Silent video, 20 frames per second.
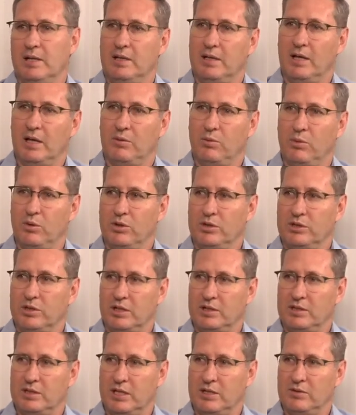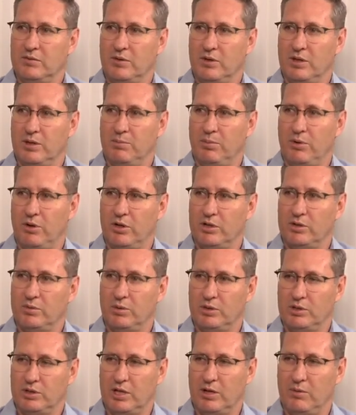that were successful in the past,
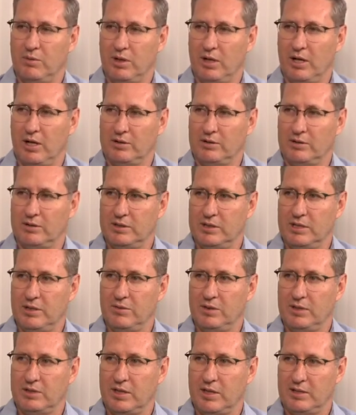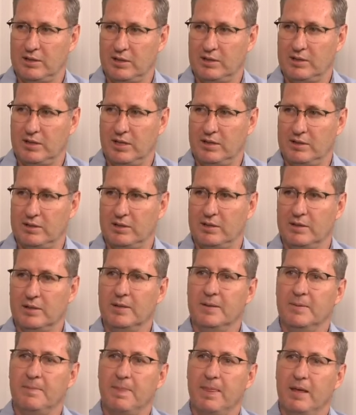which they would like to see resuscitated.
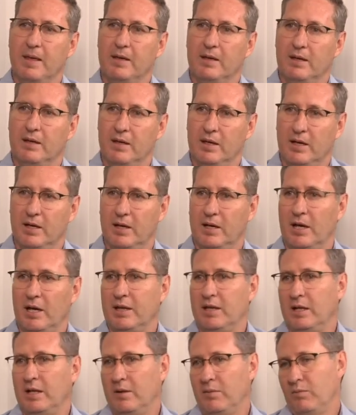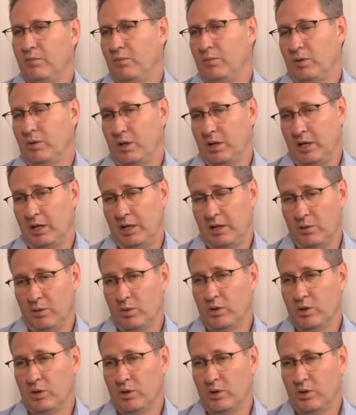Uh, and then in the